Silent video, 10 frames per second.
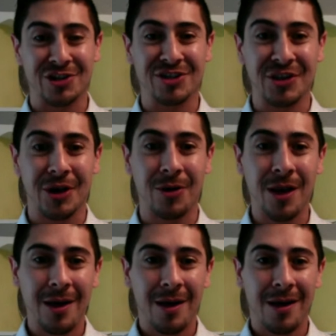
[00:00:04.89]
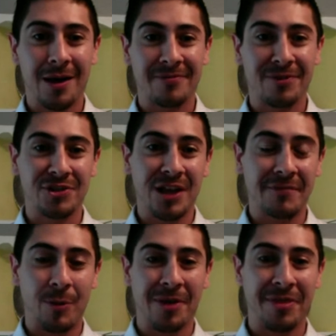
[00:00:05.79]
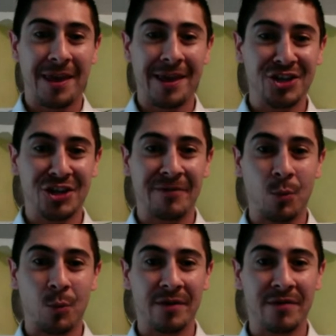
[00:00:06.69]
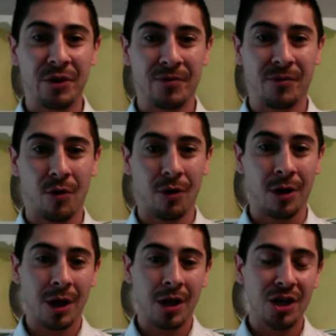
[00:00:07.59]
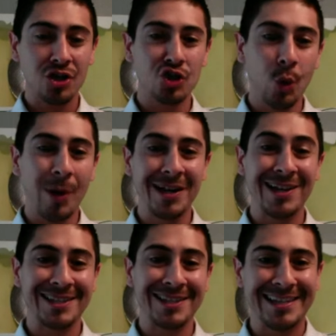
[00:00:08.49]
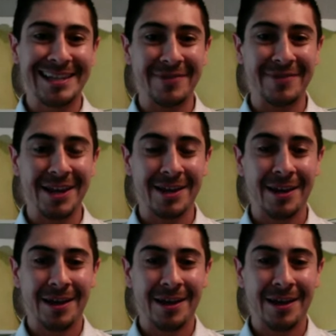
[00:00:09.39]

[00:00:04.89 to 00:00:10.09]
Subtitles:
And so first off, I want to thank each and every one of you for joining us this evening.